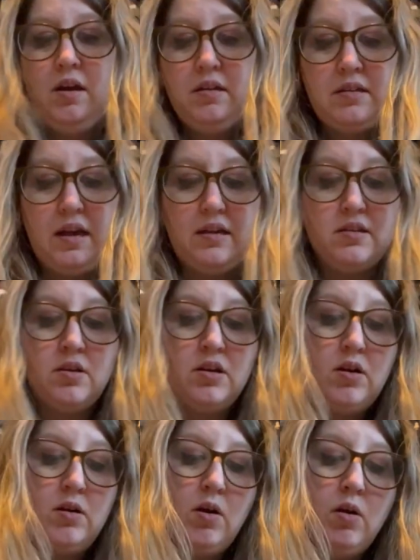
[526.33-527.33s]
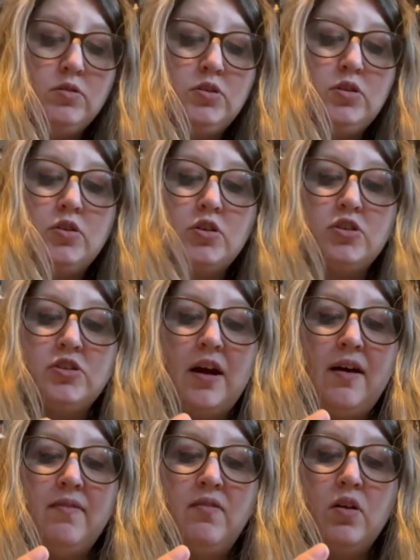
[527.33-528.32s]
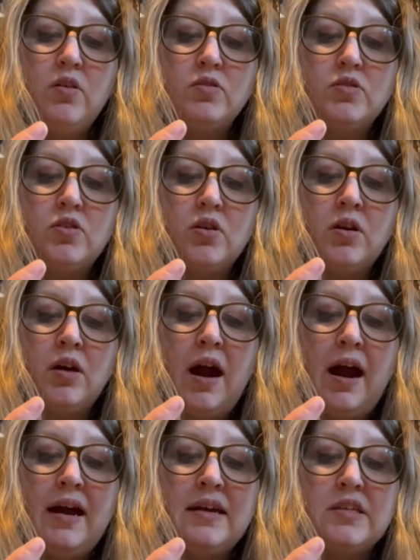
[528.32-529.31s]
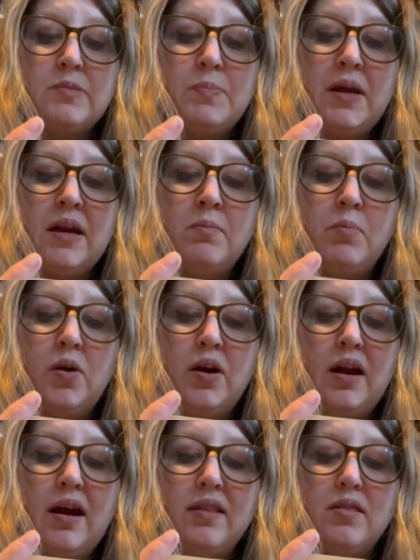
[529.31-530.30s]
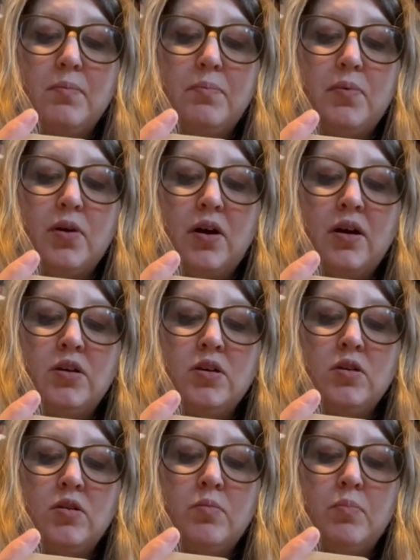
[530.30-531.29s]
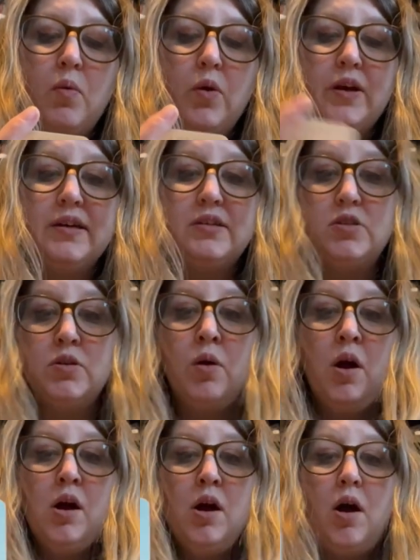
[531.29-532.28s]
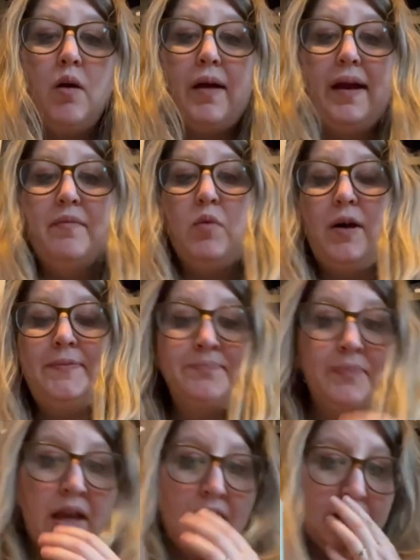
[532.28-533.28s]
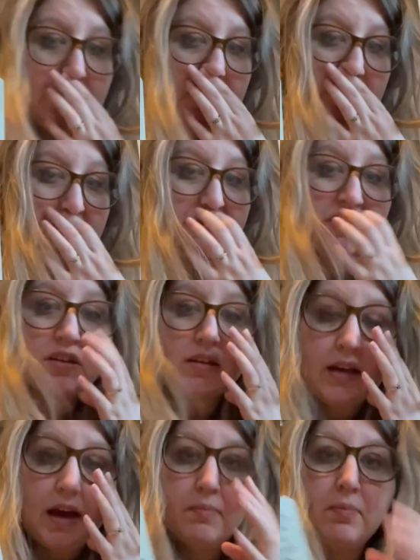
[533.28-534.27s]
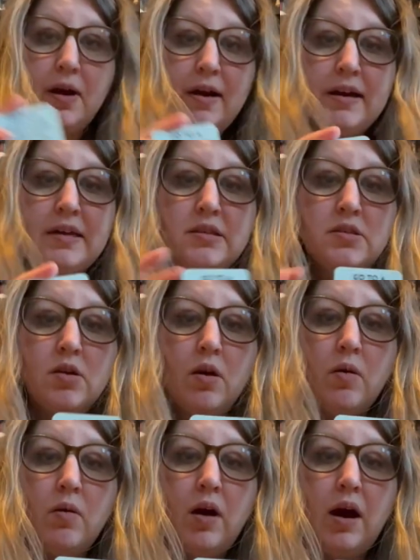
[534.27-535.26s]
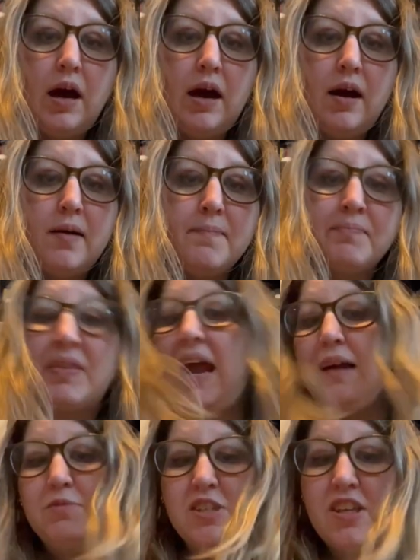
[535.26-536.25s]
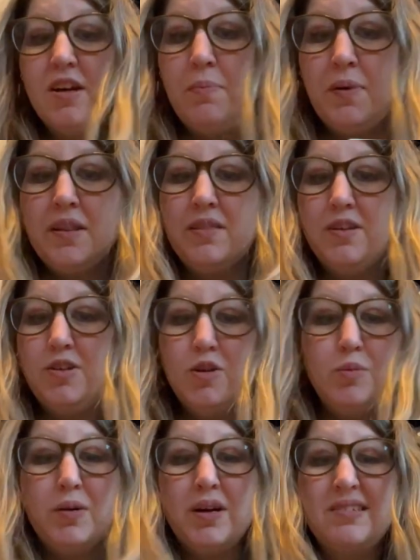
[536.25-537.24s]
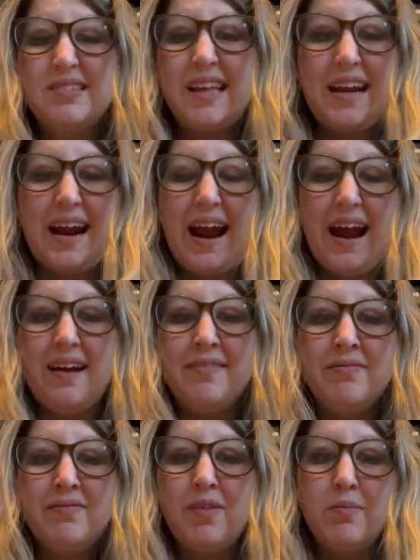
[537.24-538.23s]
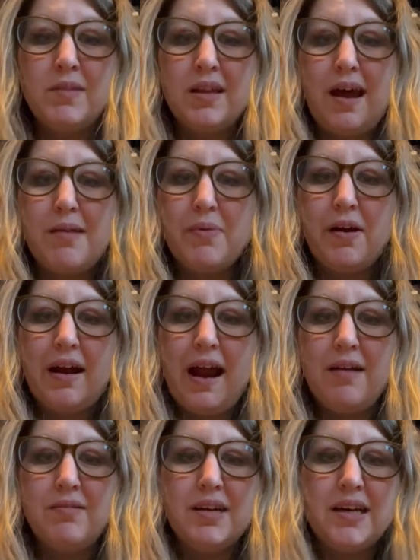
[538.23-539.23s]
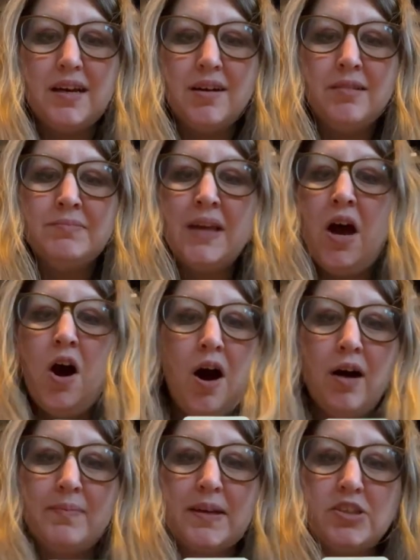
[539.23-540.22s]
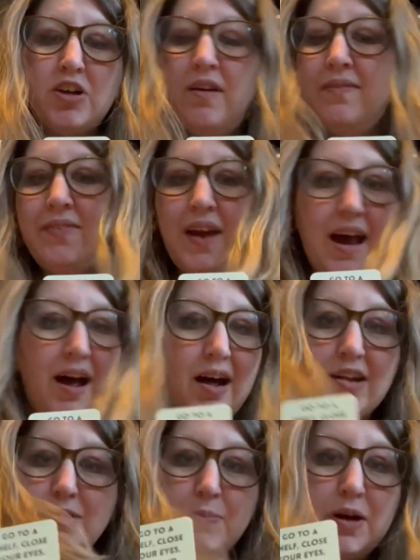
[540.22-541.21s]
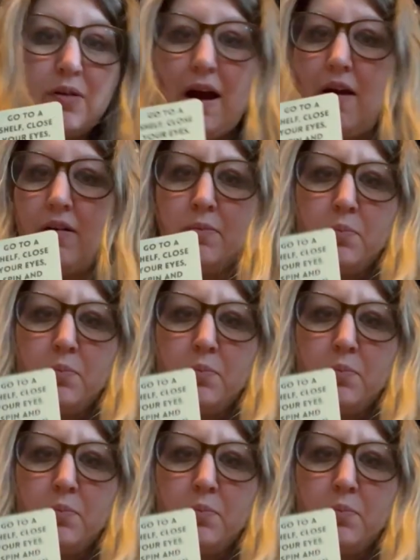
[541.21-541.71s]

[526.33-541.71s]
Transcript: Says go to your shelf, close your eyes, spin and point at the book you pointed to. Okay, well, this is for the library, so I'm just gonna put the 2 books that I have from the library out here on my shelf. I'll spin around and